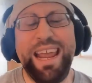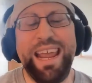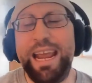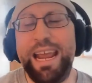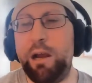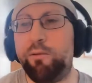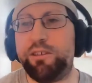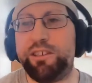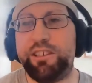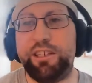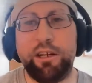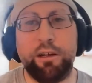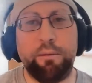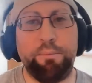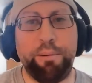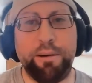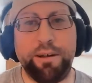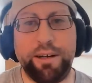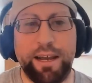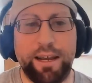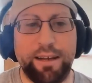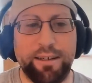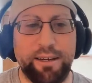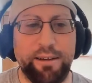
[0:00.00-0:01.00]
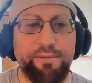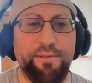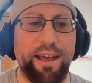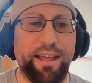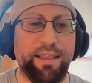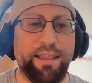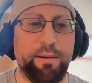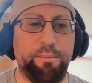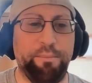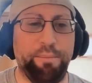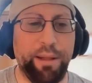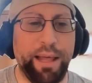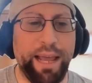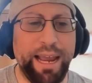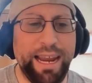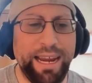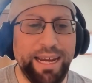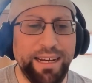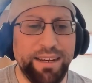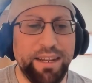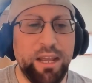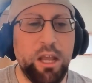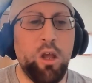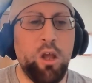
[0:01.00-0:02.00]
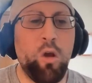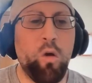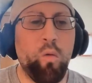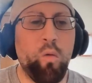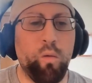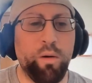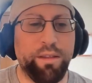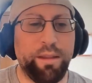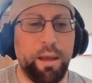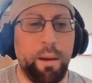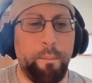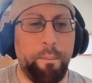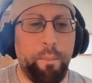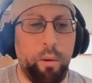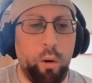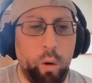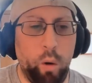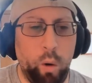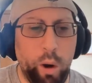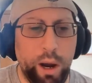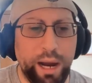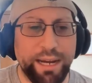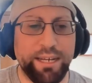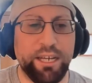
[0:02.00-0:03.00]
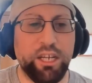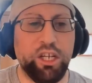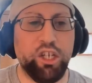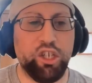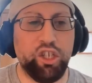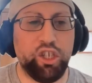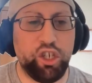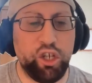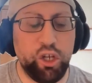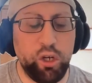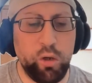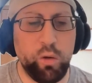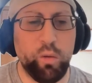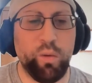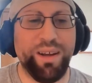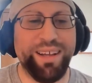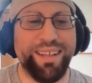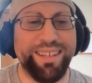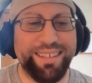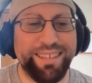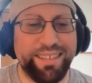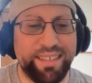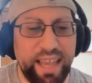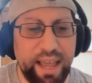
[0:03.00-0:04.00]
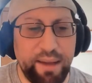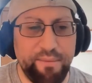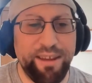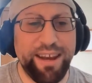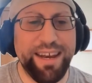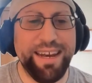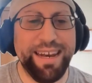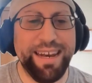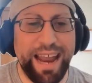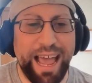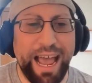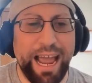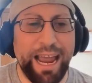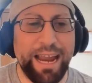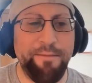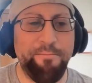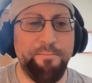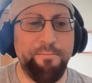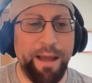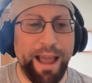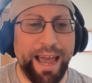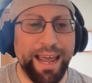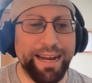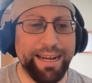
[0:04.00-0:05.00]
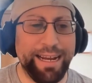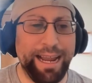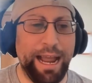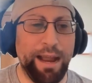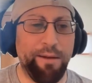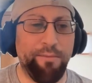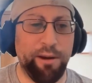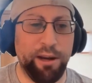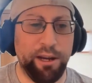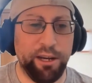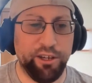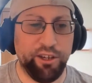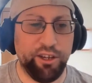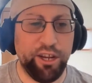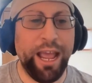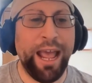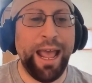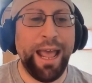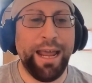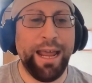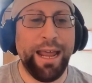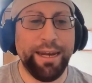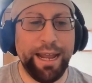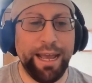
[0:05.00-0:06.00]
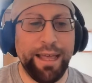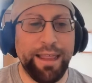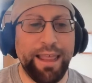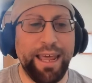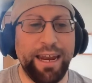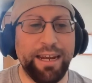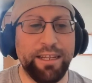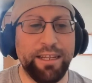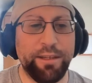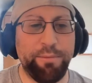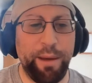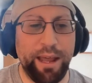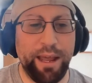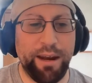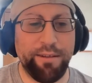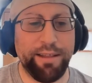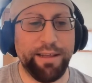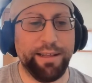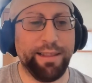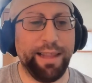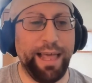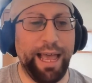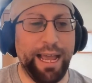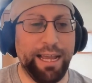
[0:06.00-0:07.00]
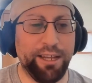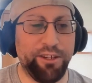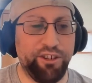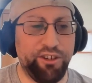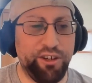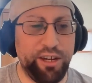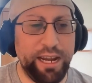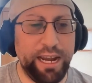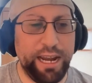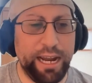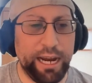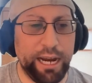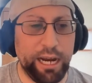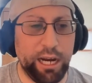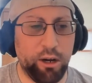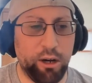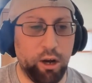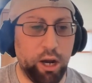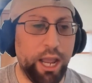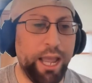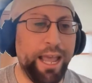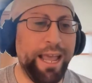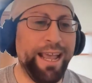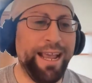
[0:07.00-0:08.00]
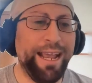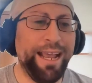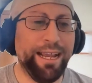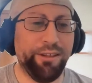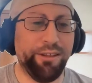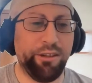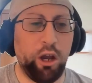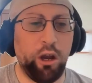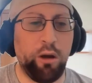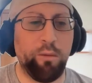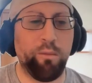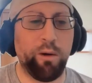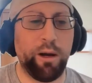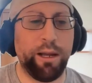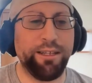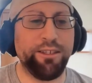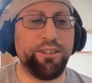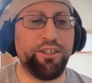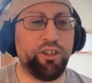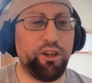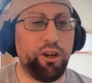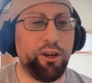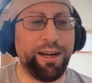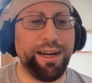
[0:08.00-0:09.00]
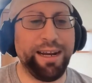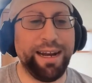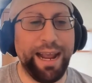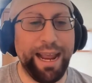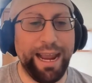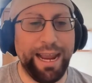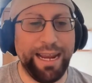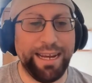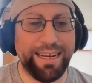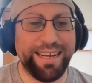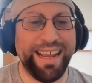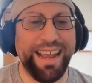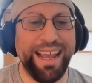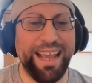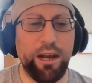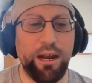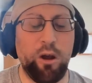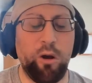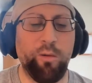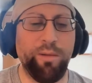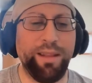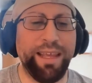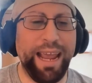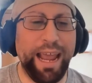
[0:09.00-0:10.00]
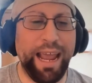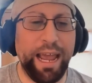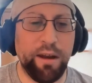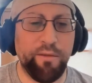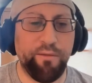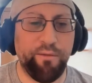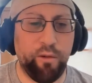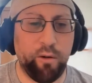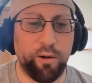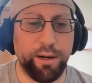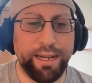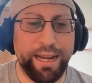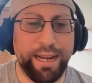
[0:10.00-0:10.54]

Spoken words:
He was still productive at the plate with a .279 batting average. Now that is better than last year. His home run stood at 8 and only had 40